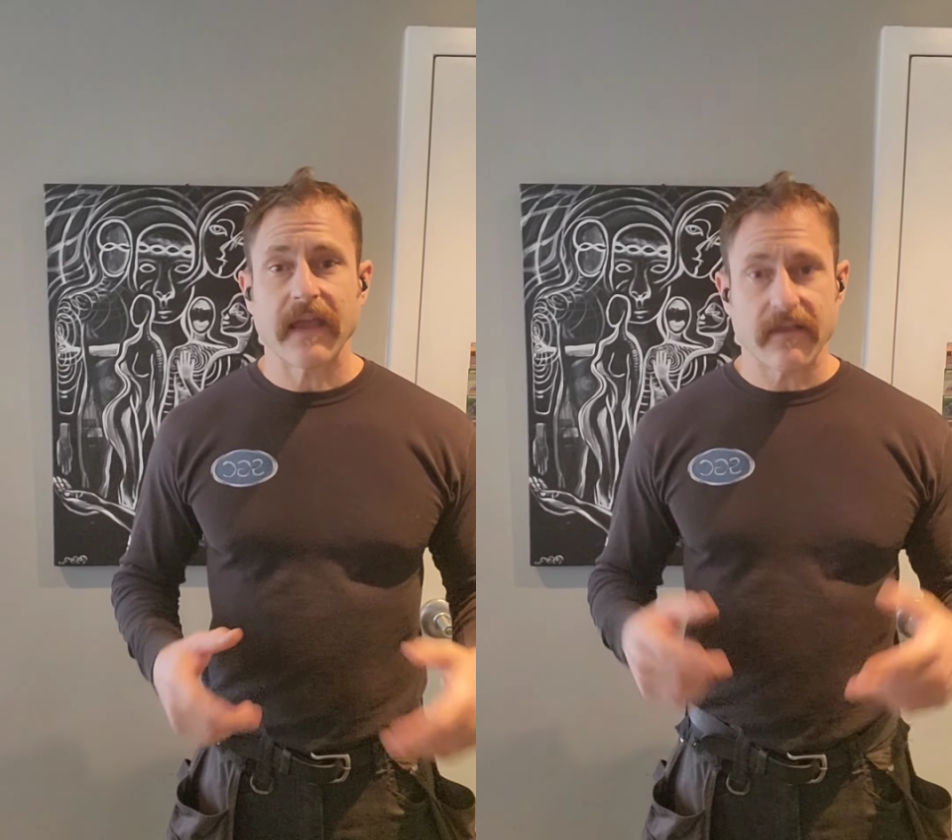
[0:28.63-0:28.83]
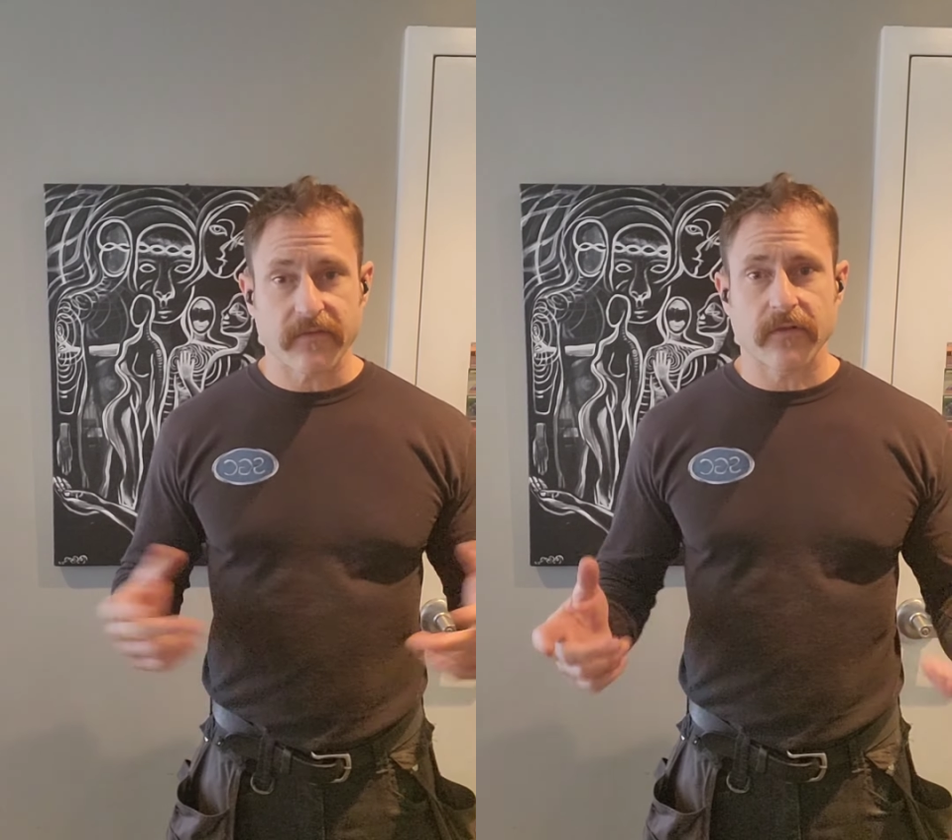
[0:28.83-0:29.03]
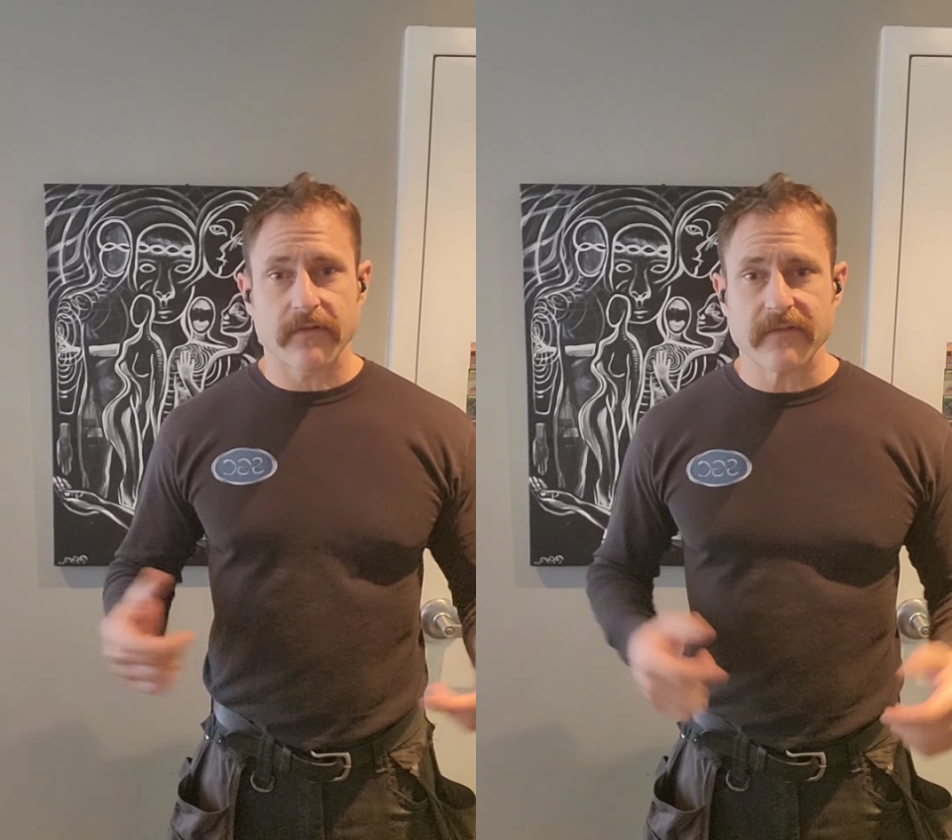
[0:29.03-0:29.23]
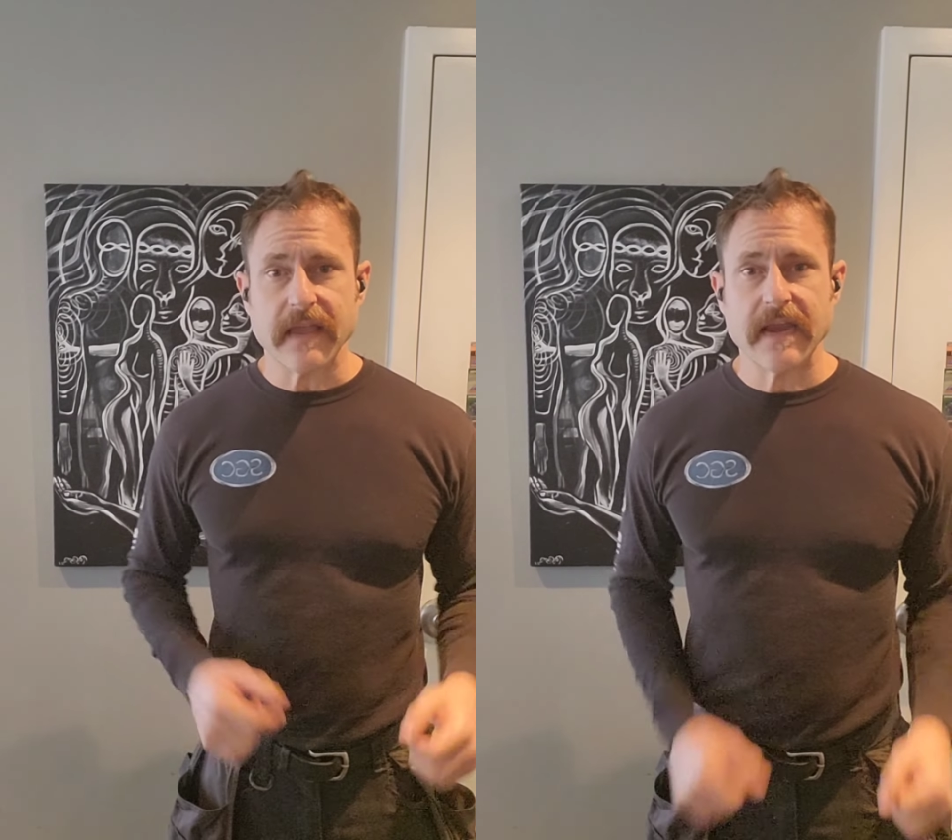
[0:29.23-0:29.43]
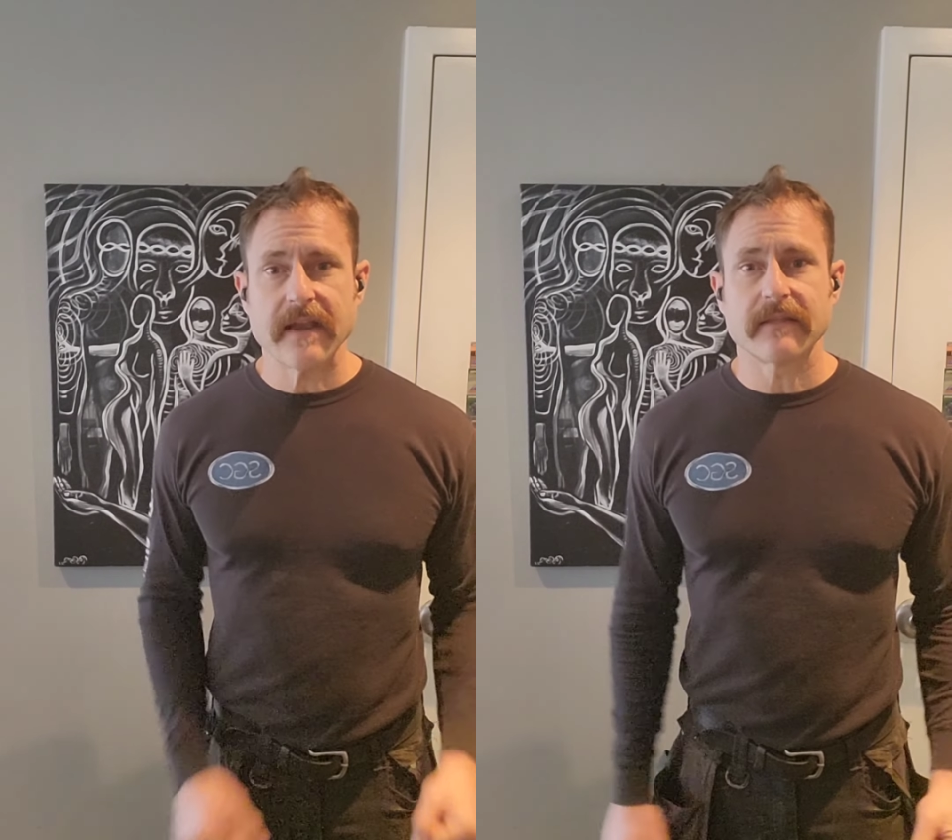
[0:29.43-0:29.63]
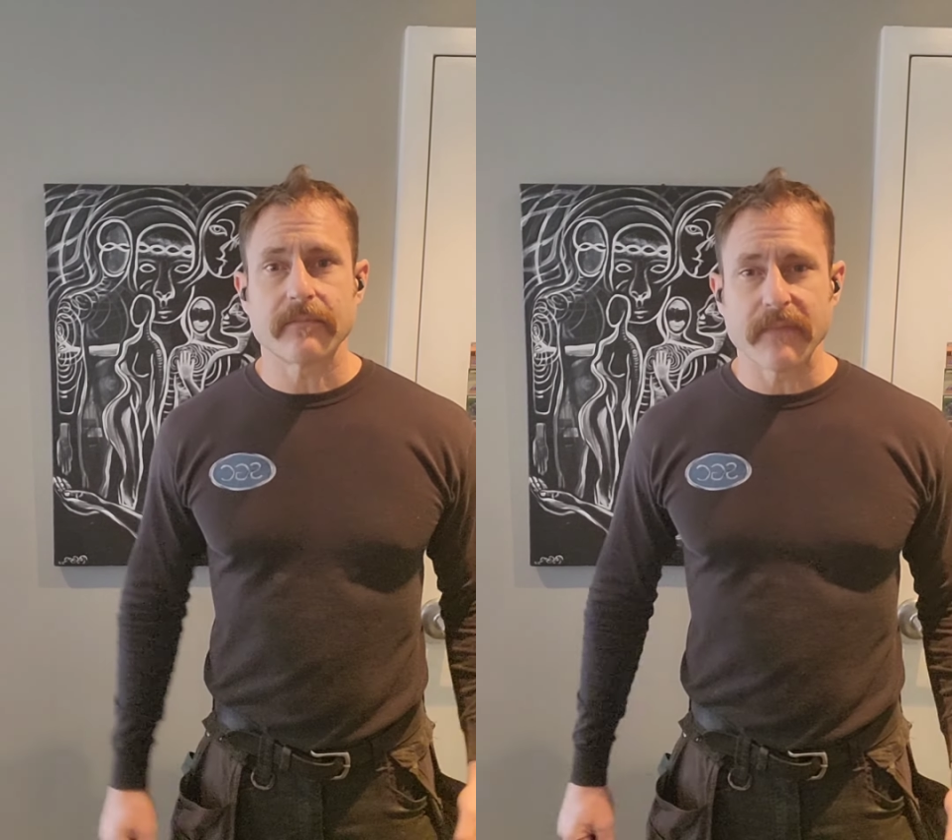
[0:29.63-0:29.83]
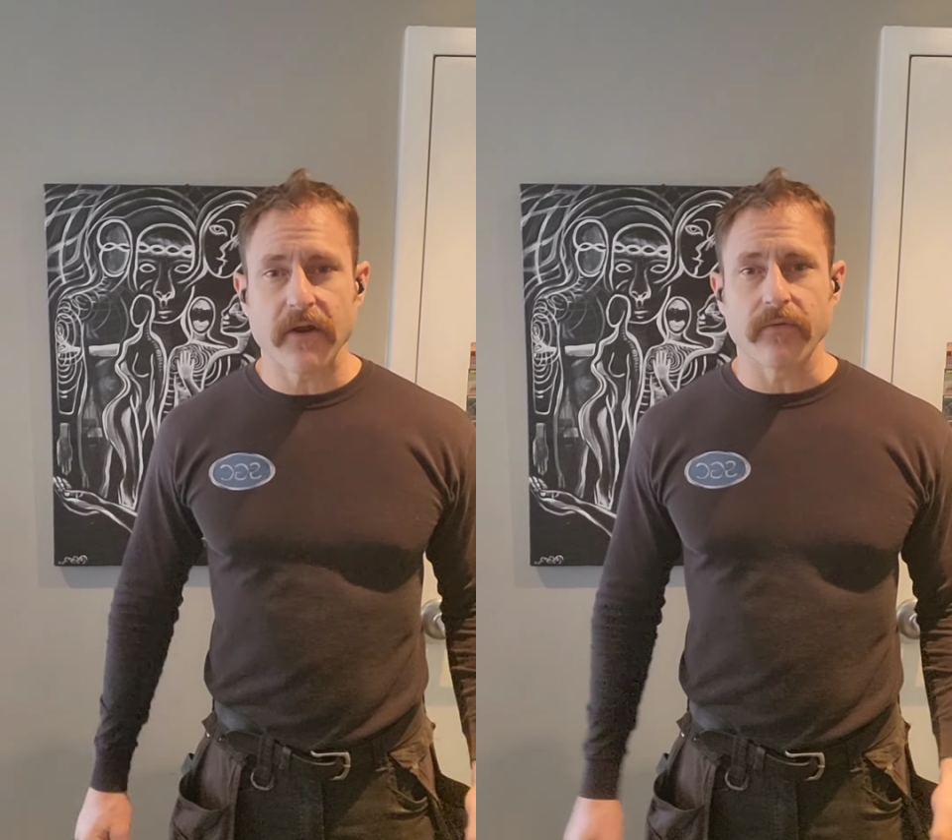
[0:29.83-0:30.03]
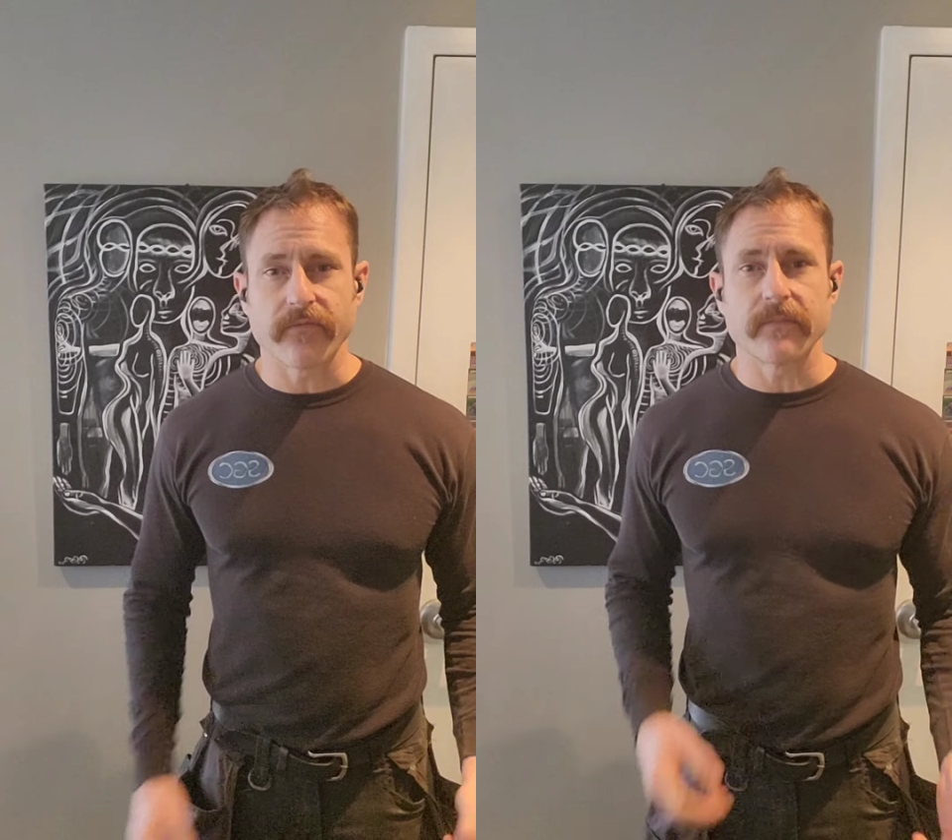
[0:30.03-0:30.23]
and starts to eat at the
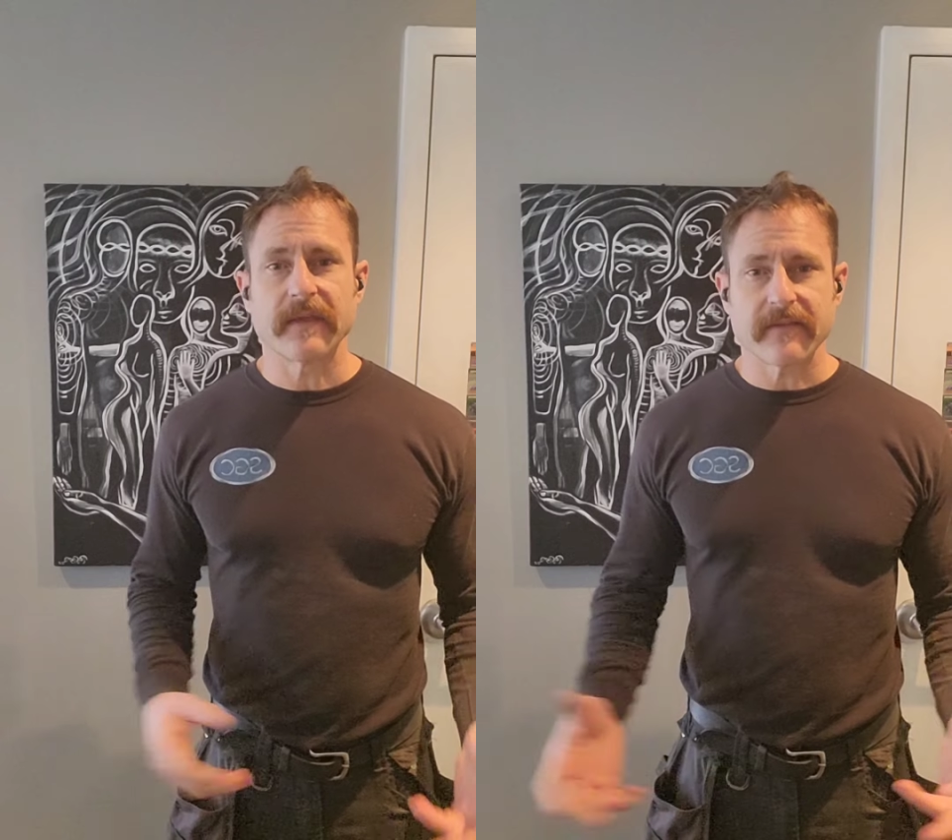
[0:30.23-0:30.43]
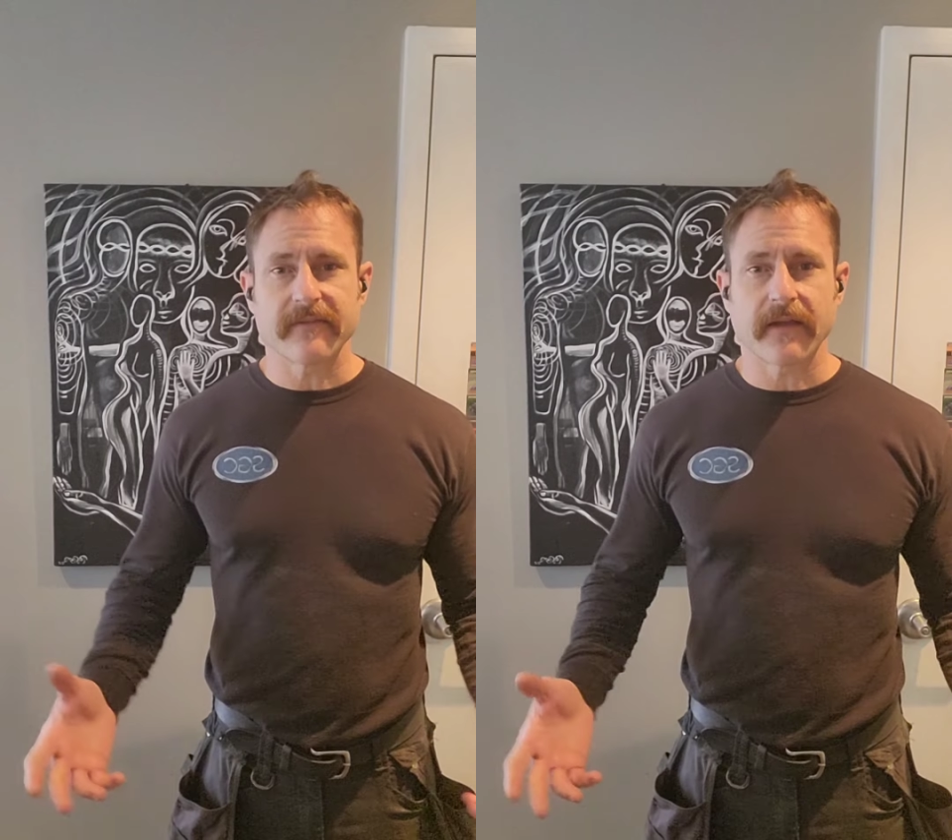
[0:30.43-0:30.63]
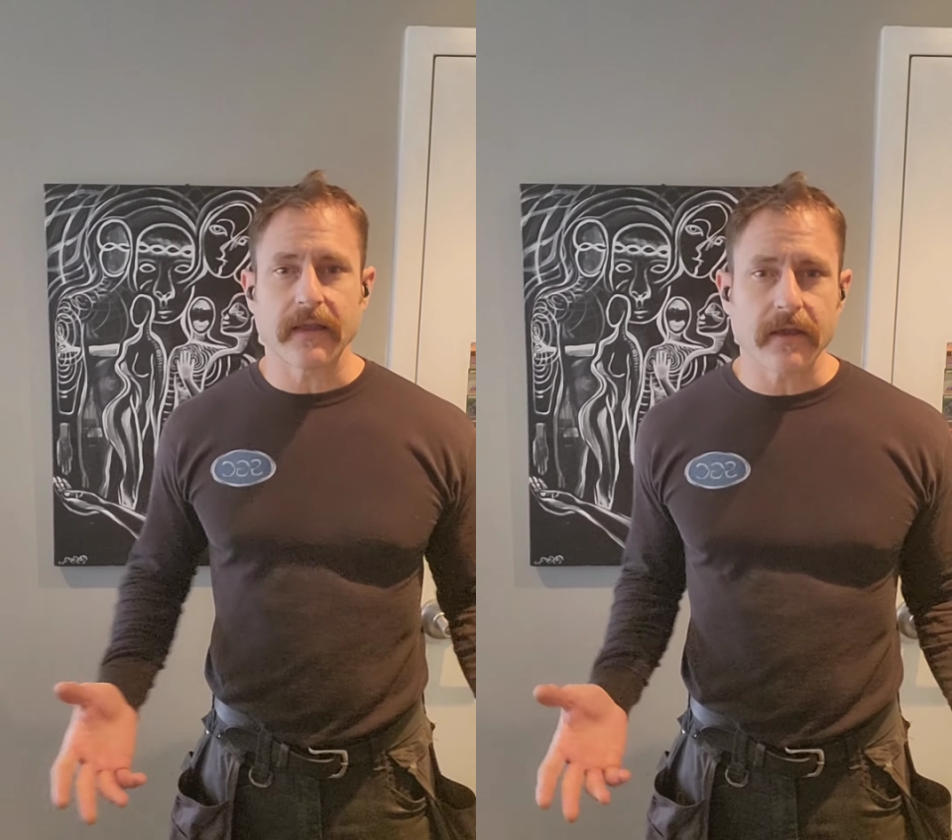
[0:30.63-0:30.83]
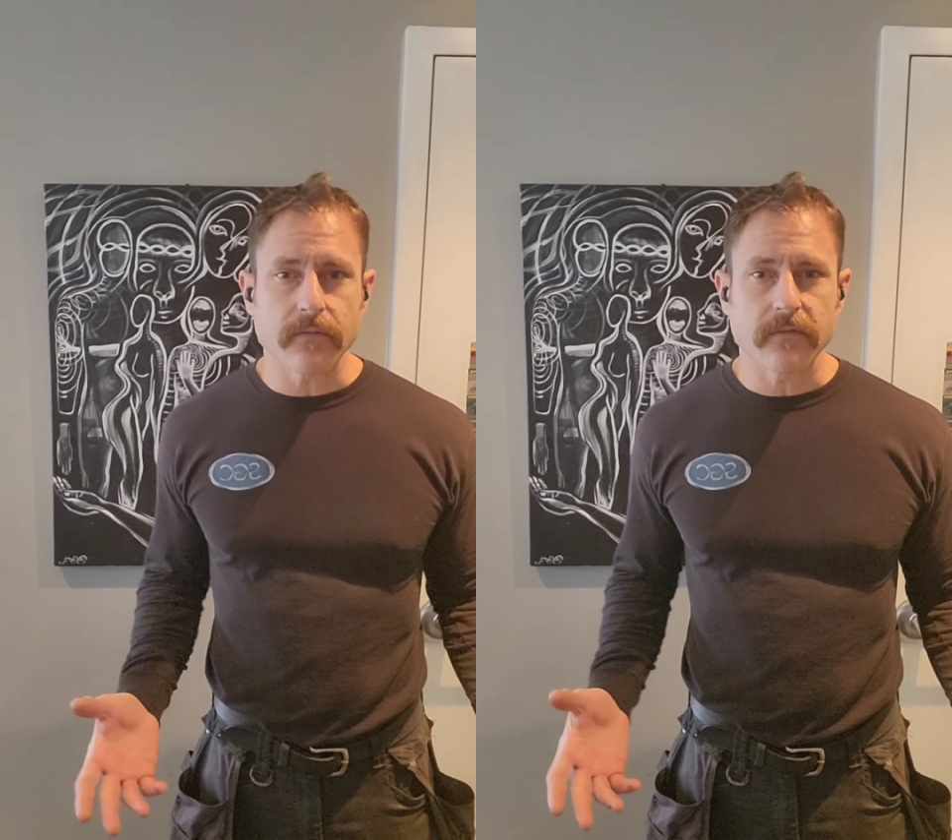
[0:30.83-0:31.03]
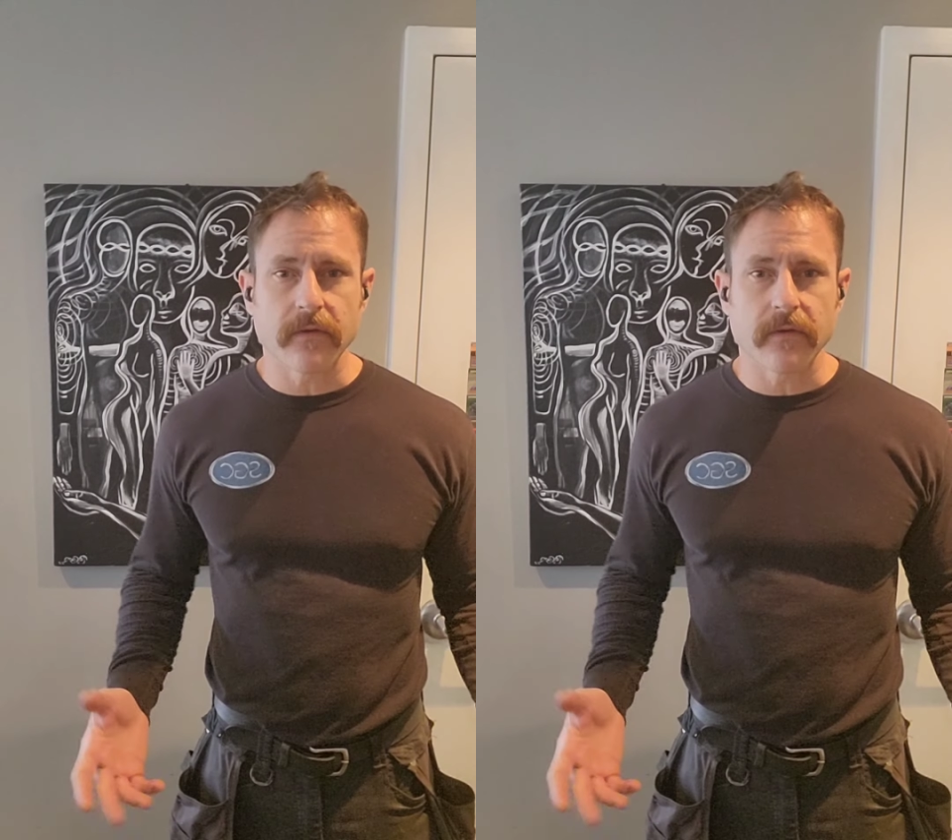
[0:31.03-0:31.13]
metal from the inside out.